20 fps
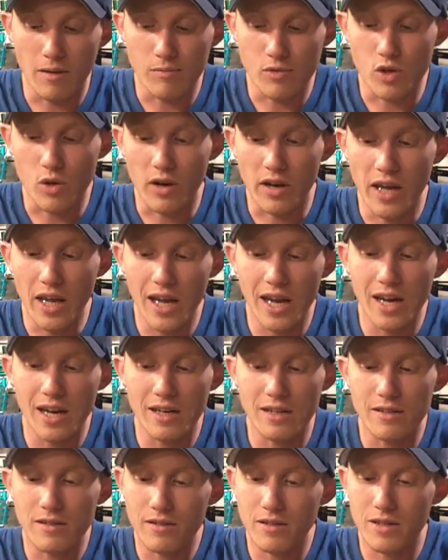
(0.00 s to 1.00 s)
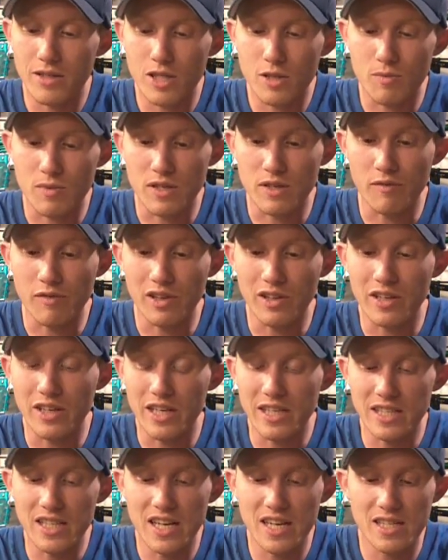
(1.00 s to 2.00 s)
So I can't
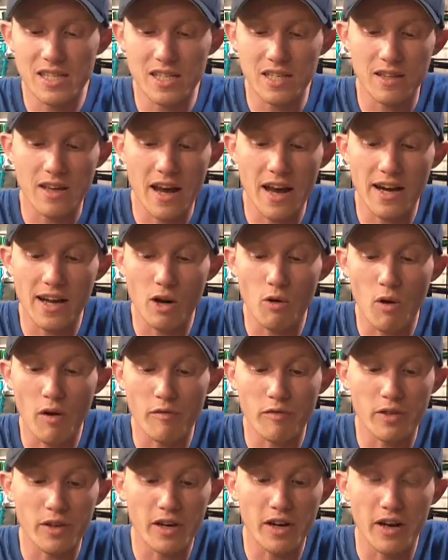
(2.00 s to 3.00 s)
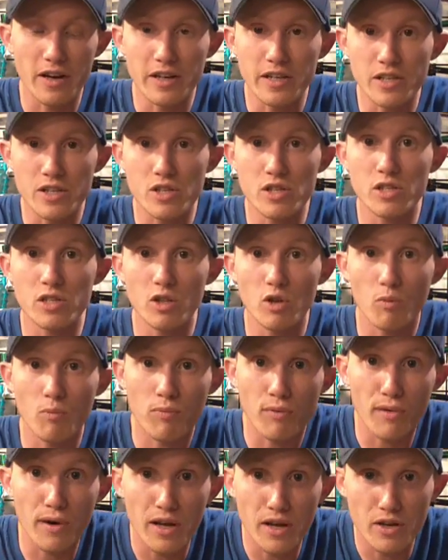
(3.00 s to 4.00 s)
specifically attest to that. However, the gun is still
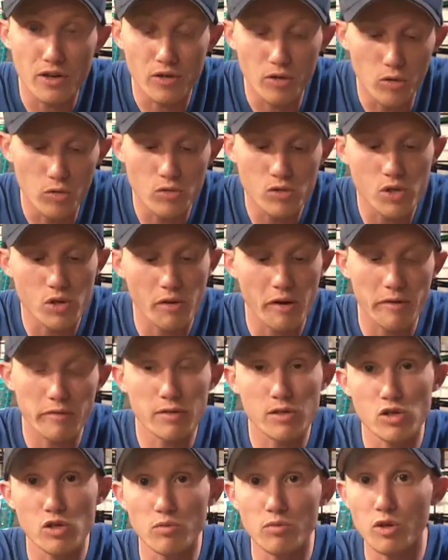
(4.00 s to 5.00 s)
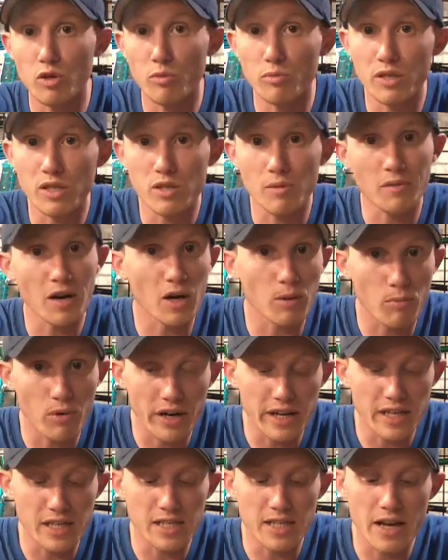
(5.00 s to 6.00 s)
brand new, so I would assume there would be some kind of
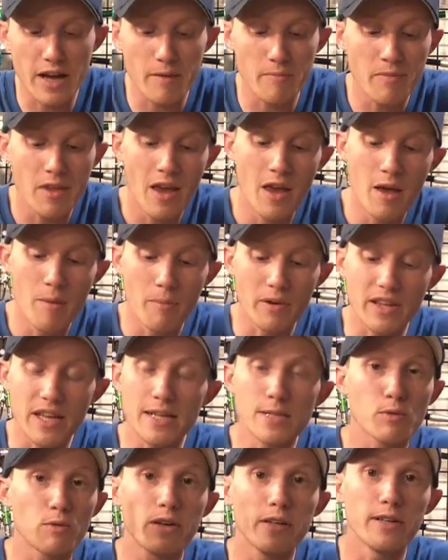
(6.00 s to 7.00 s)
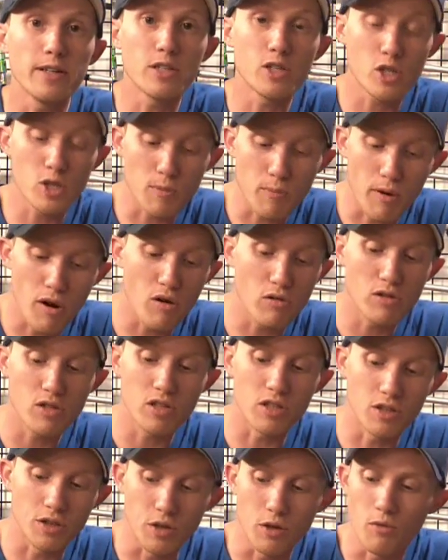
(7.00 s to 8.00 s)
break-in time. But that's what it is
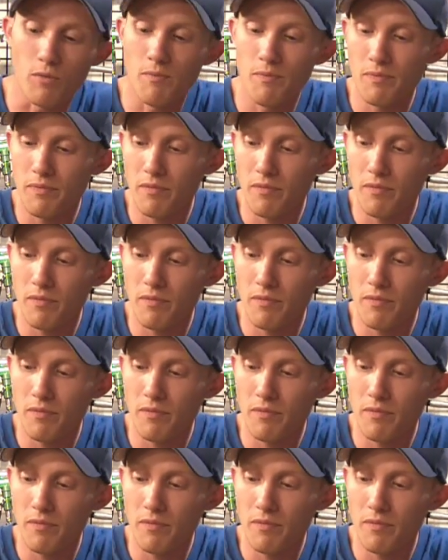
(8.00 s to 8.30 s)
supposed to do.